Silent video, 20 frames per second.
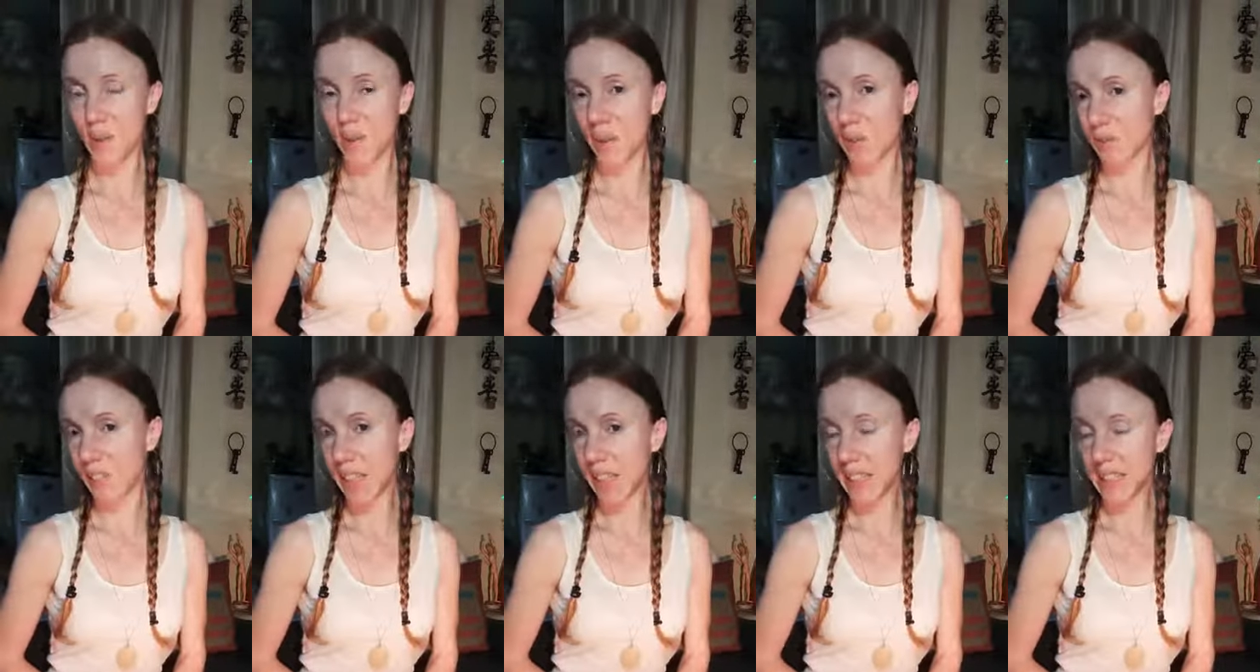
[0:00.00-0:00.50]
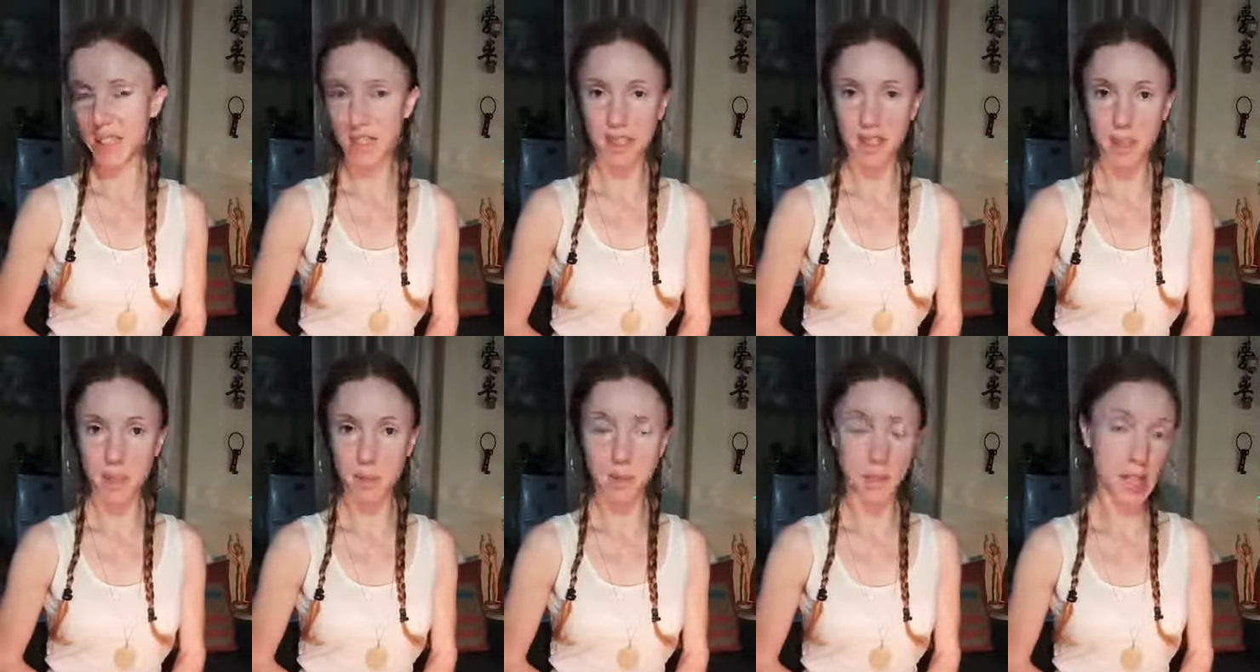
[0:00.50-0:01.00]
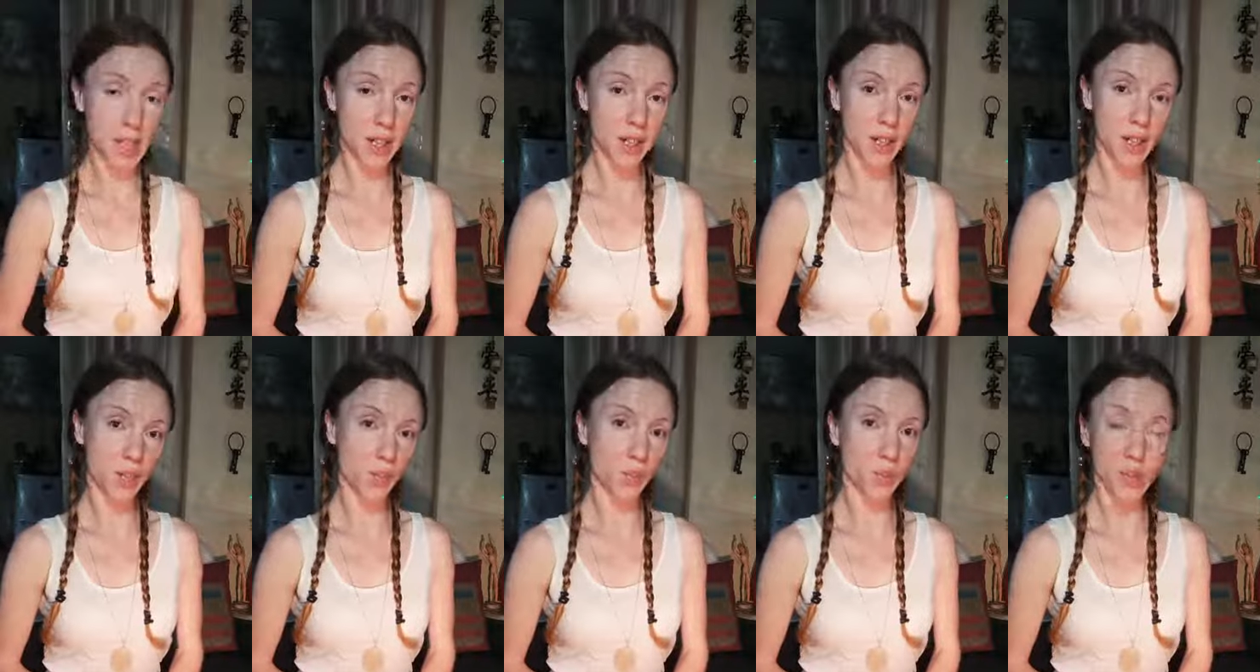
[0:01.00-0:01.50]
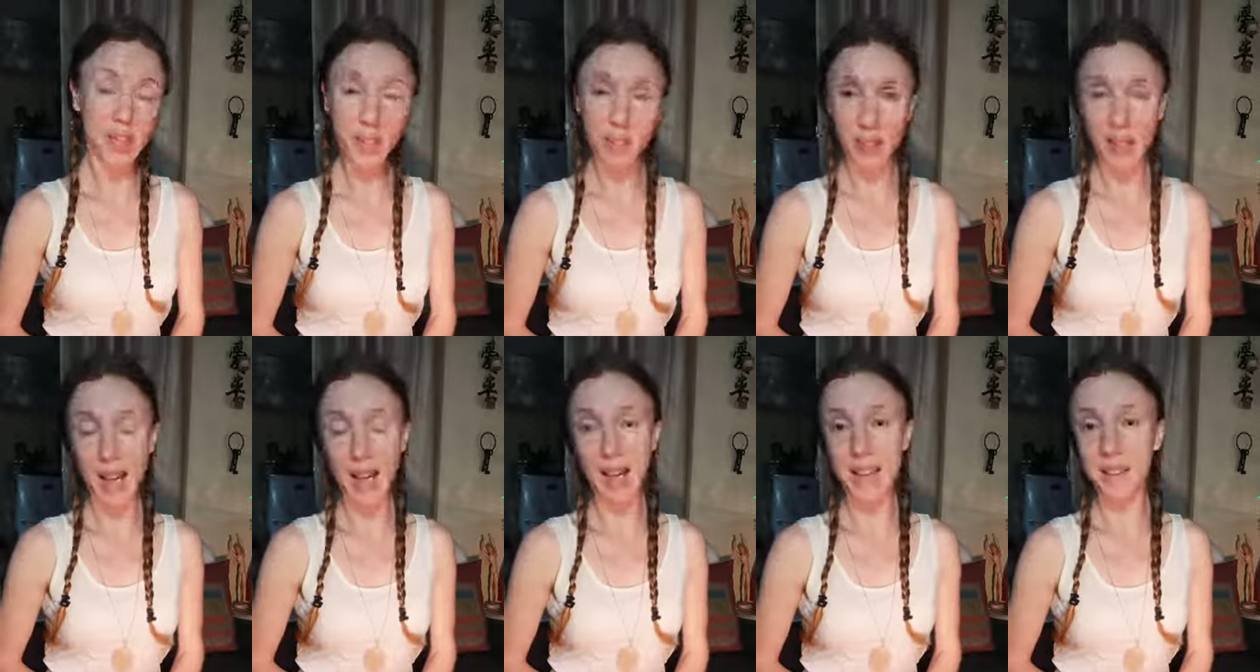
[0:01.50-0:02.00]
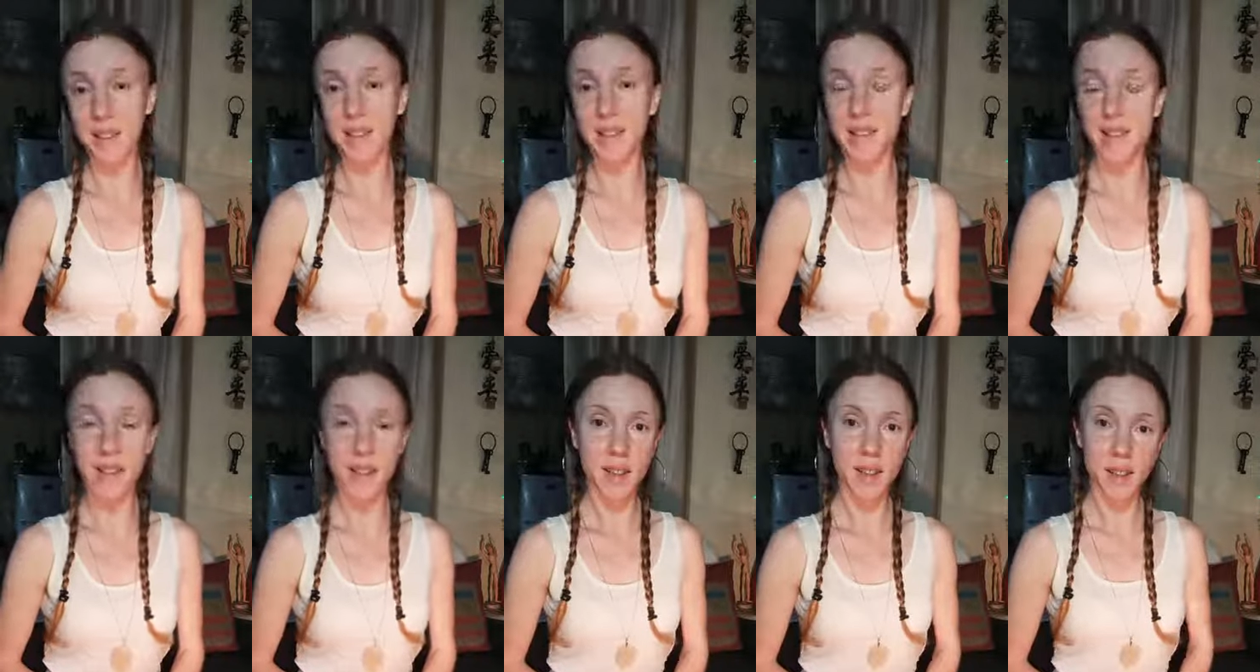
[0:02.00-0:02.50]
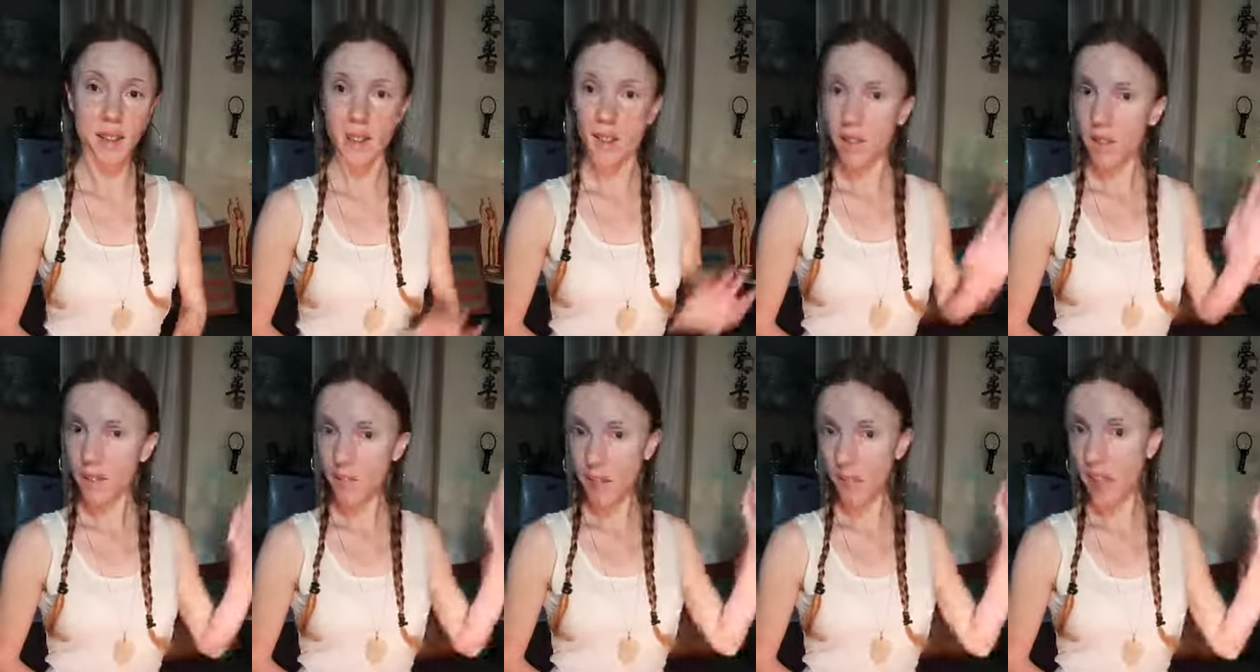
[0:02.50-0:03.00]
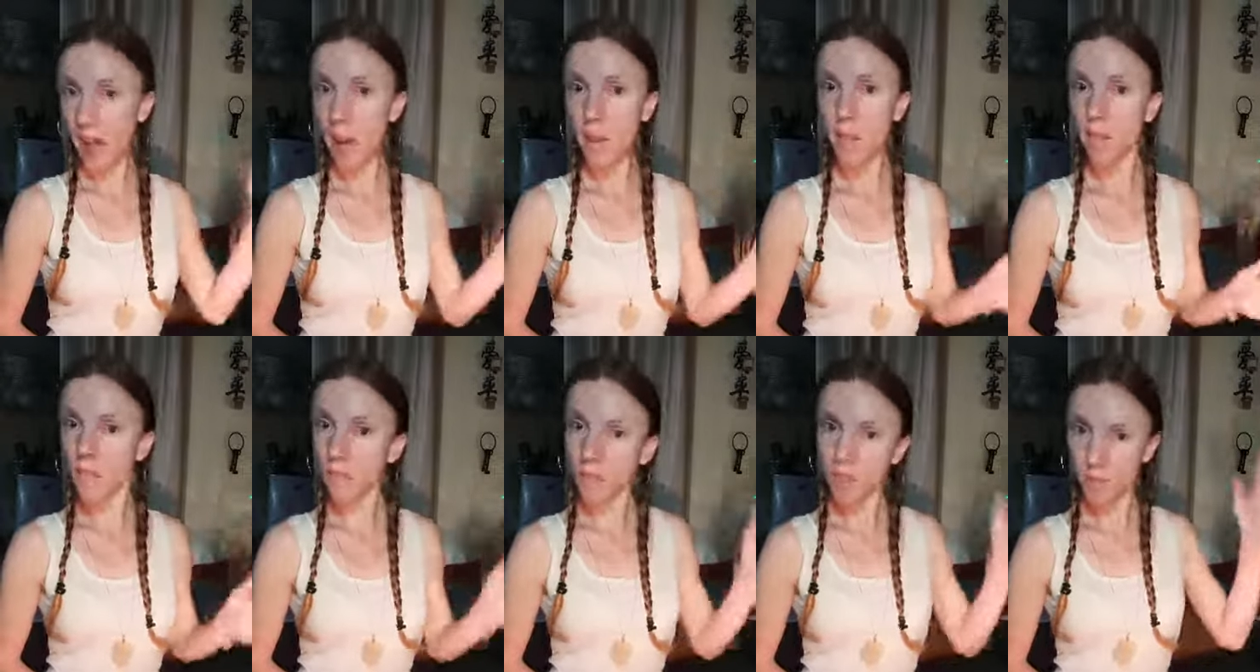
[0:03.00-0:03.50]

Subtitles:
our reflection in the mirror and realized that that